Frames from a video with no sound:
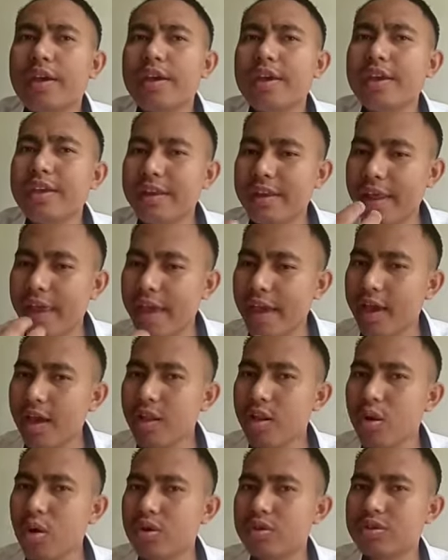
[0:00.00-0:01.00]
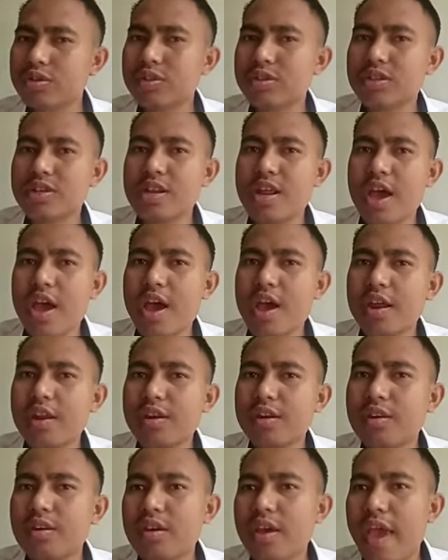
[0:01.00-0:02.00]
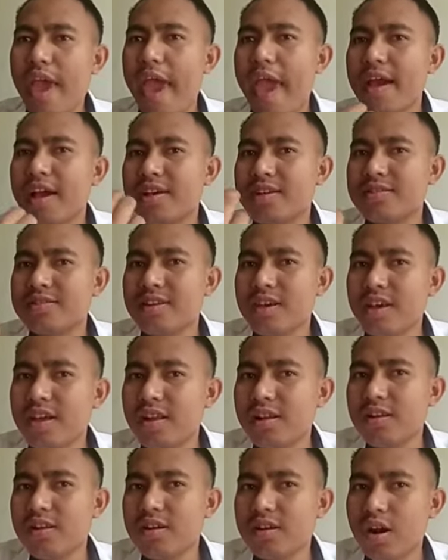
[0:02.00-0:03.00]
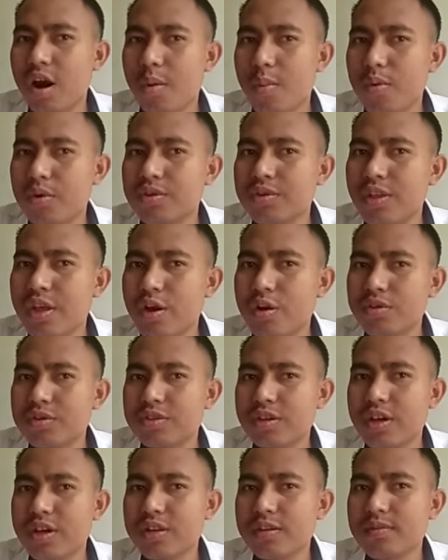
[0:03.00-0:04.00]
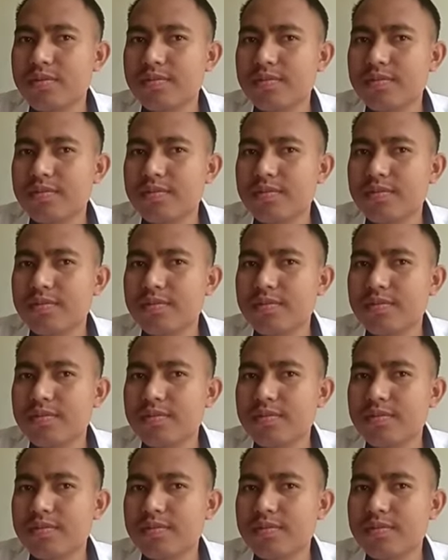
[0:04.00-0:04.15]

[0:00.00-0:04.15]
inhale oxygen and exhale carbon dioxide.